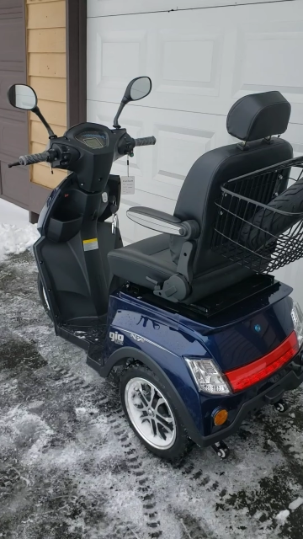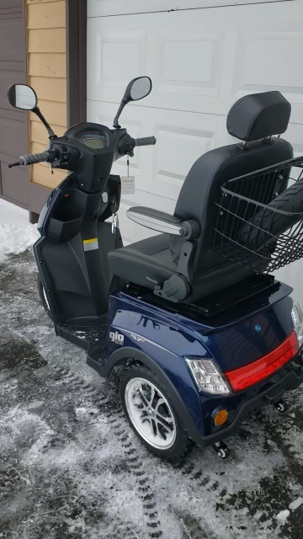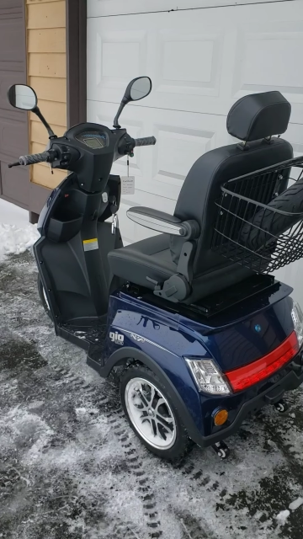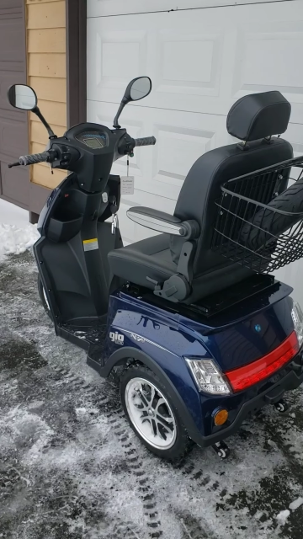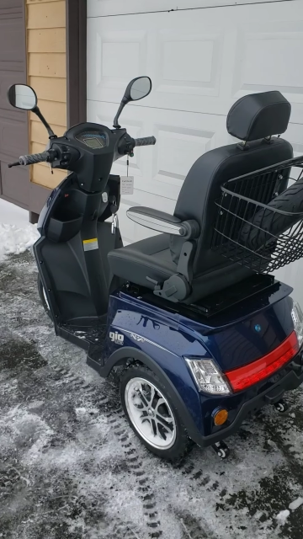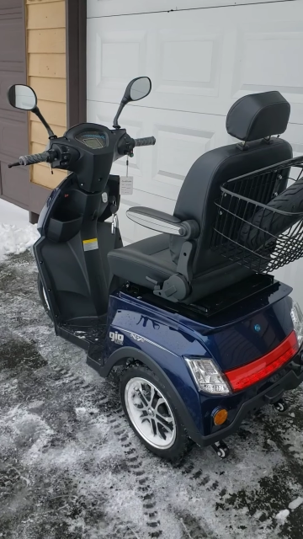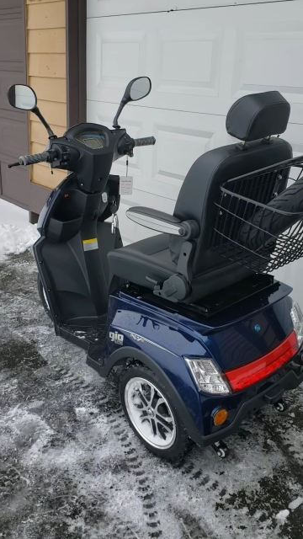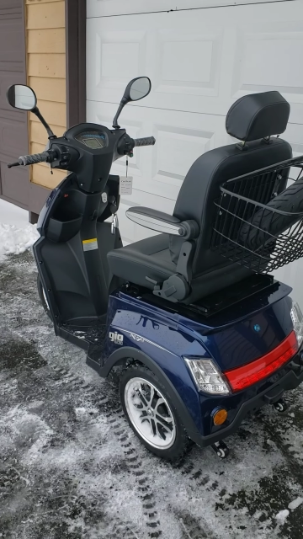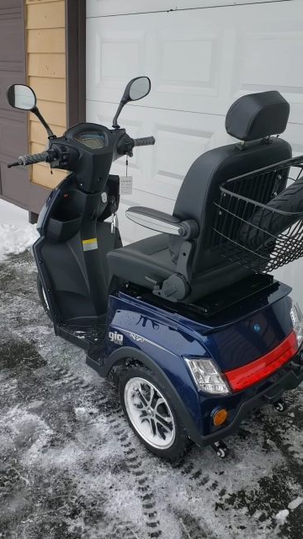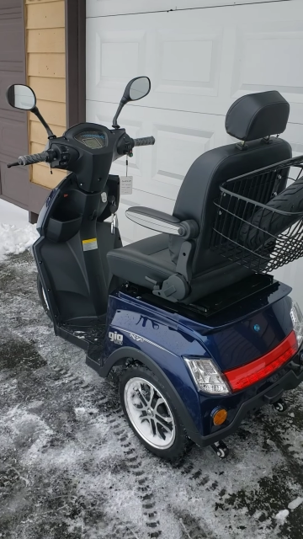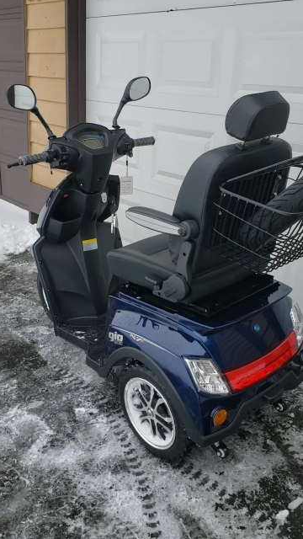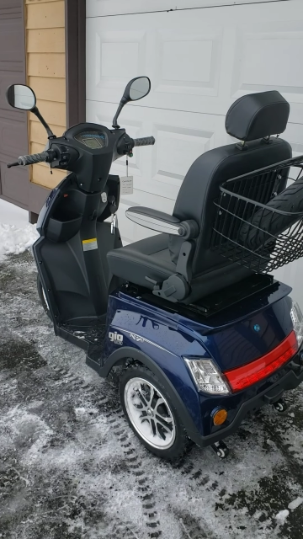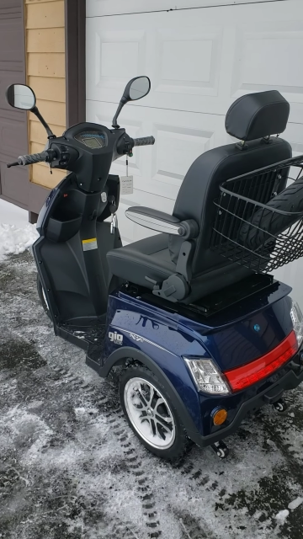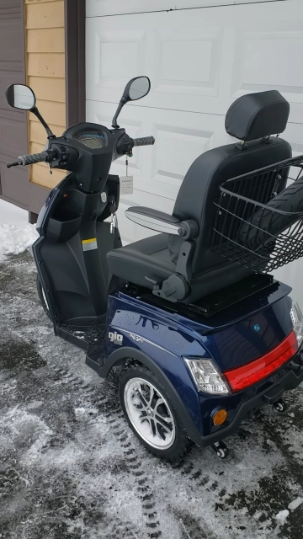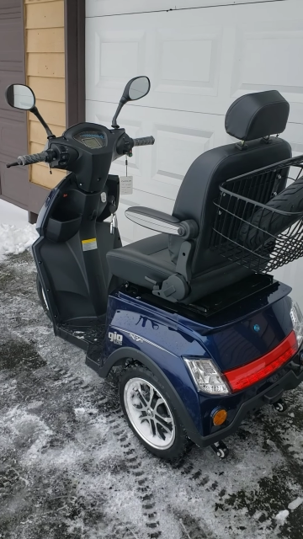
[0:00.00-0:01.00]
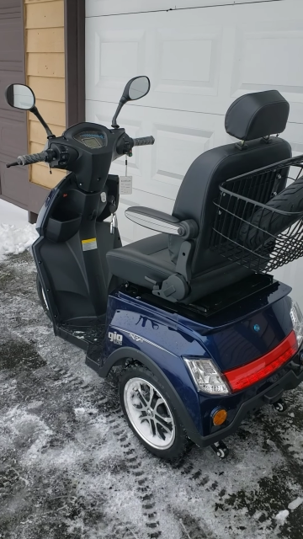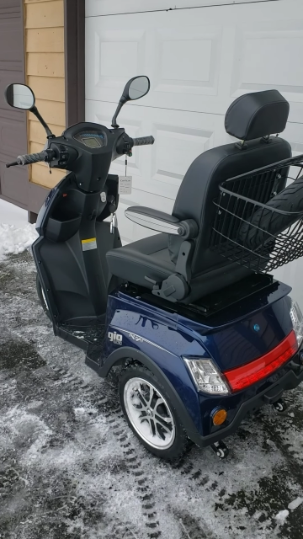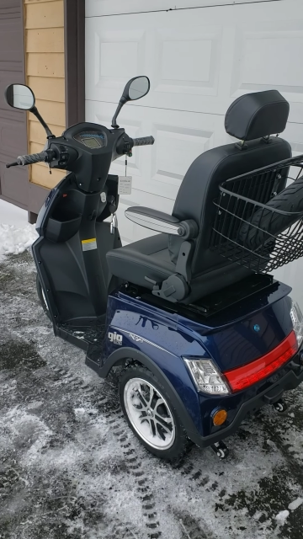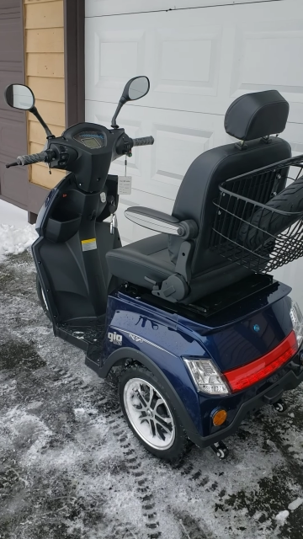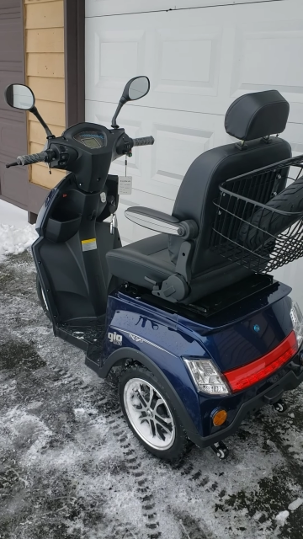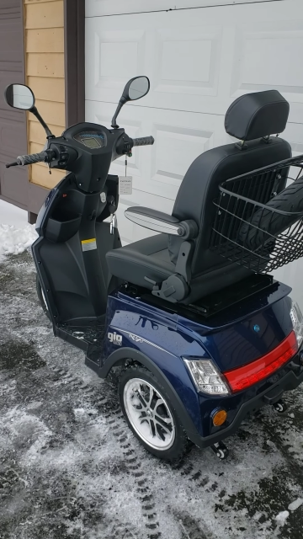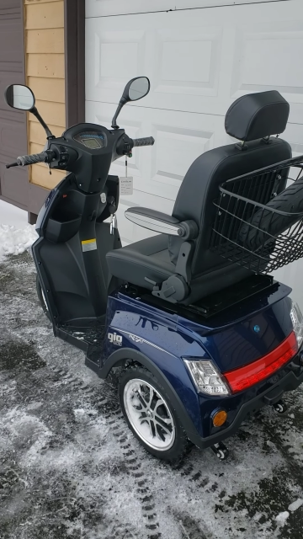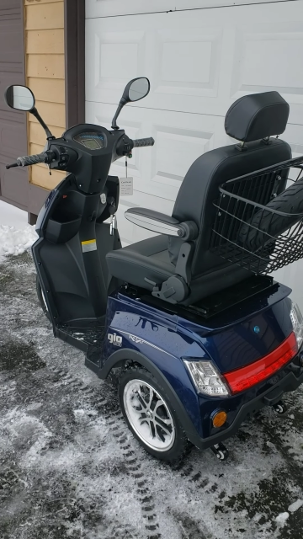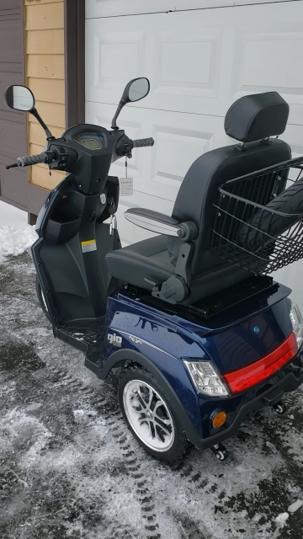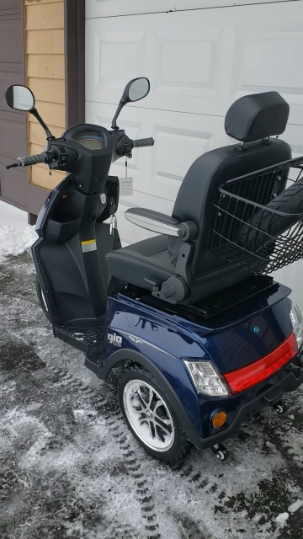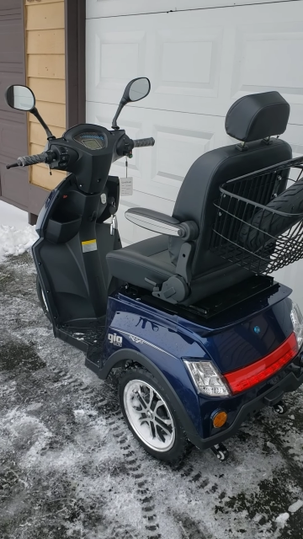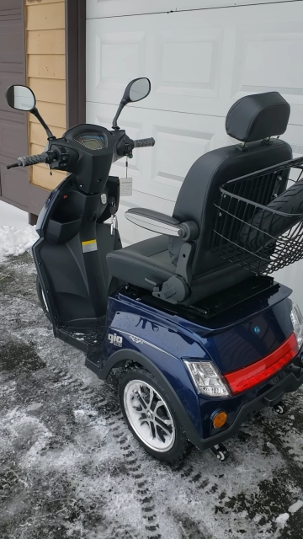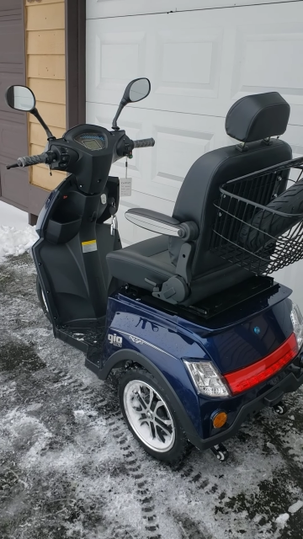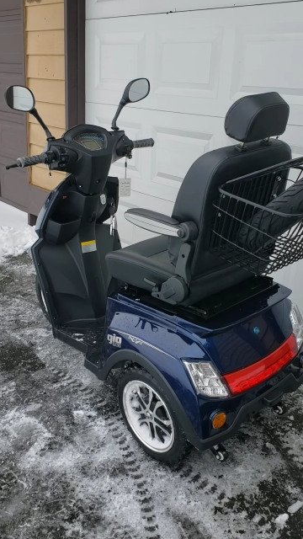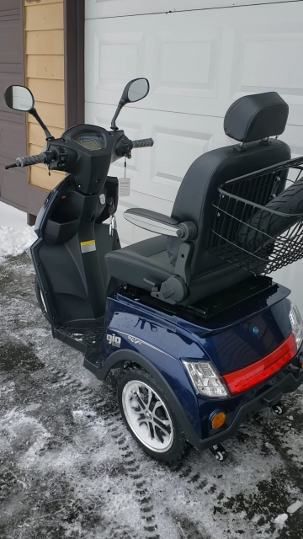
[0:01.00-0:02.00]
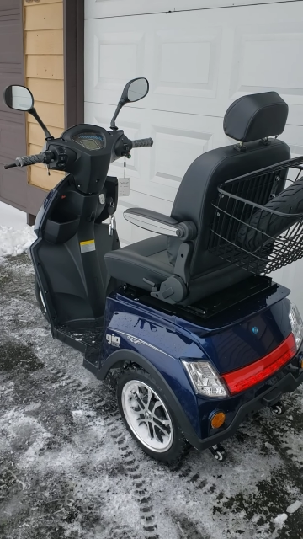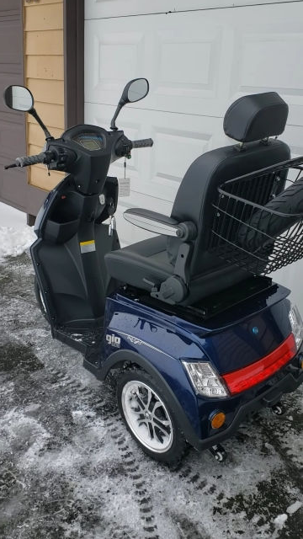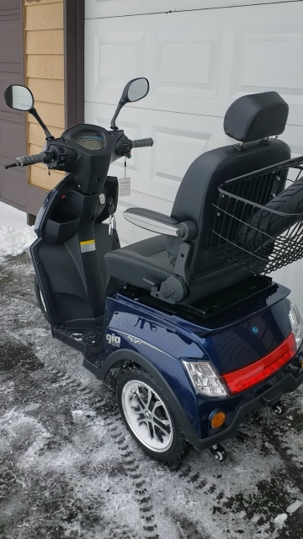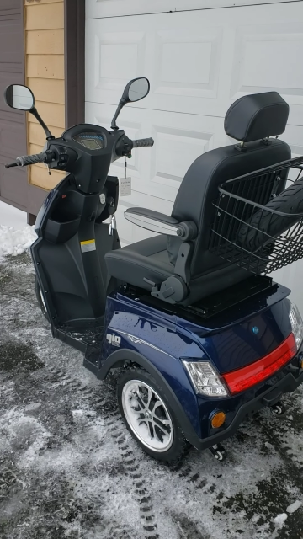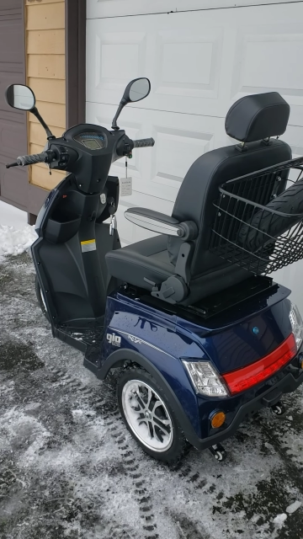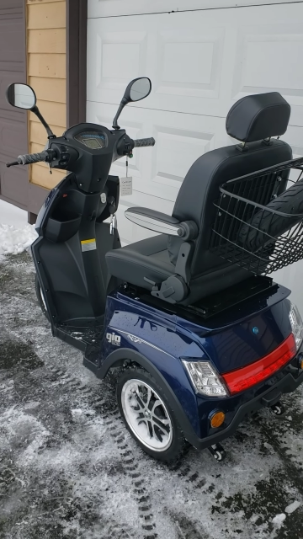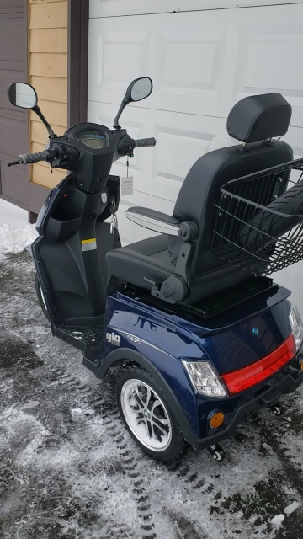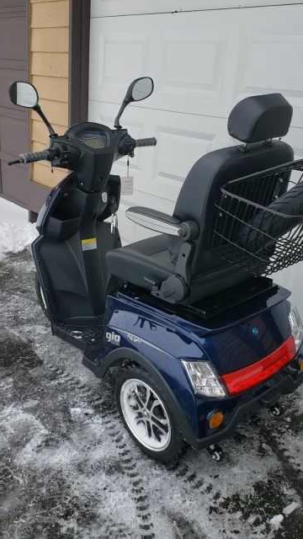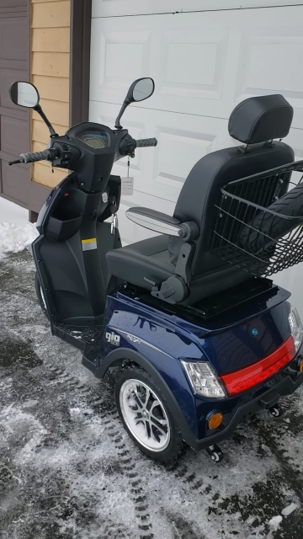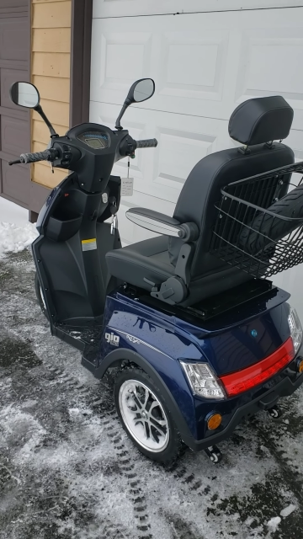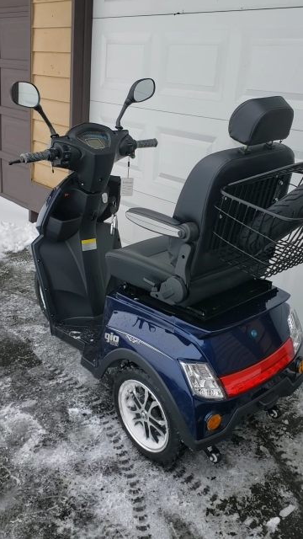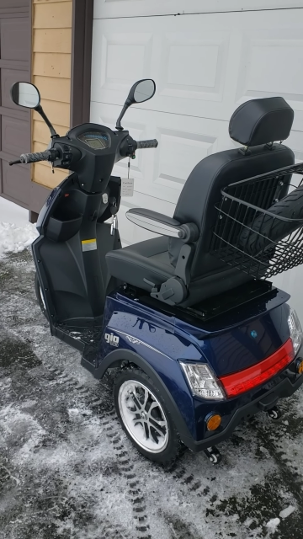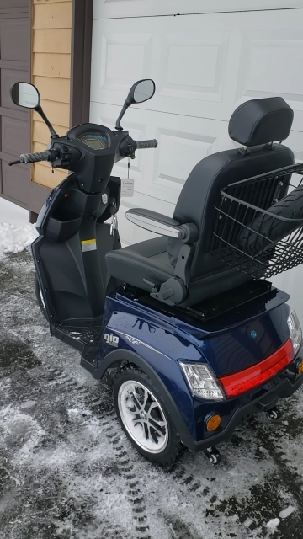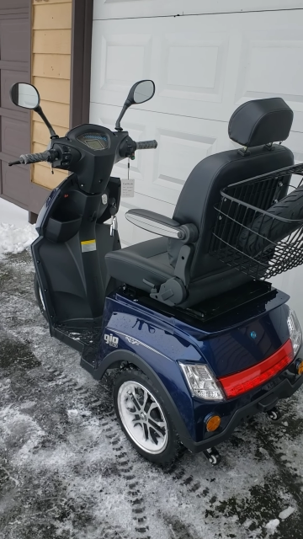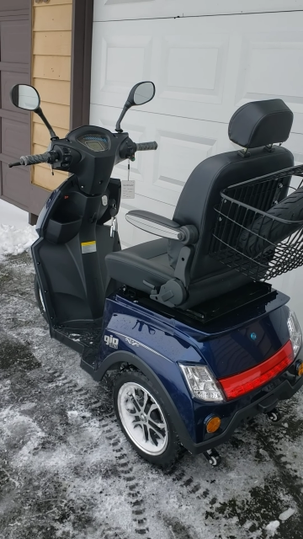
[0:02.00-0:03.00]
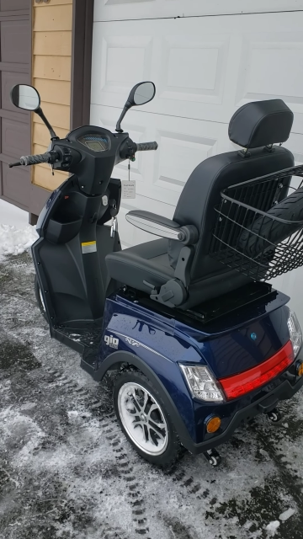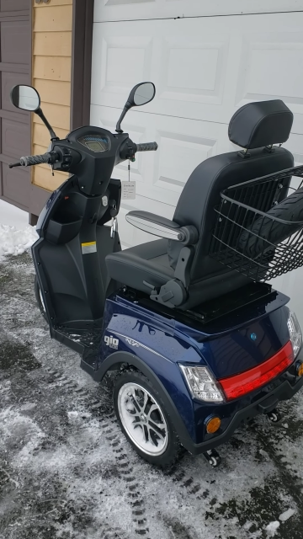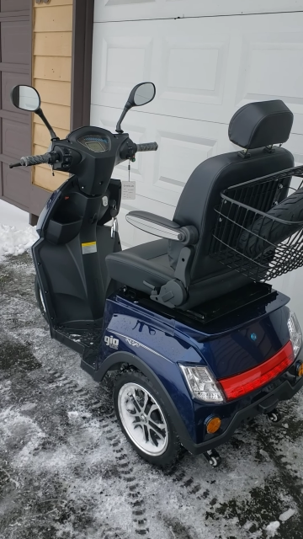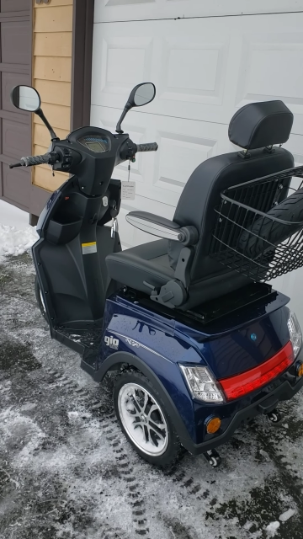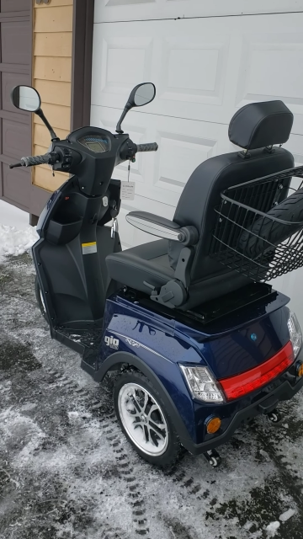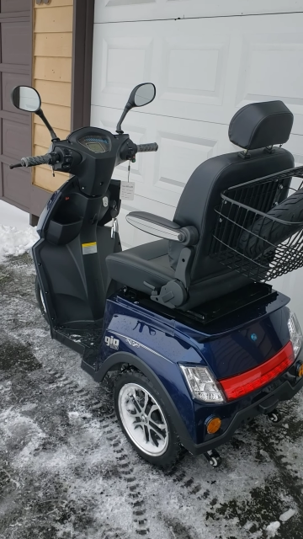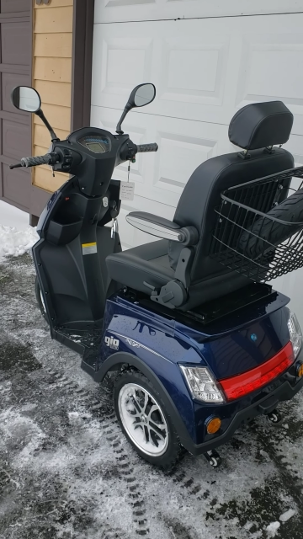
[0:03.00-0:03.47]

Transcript: Nobody's mouth can be seen.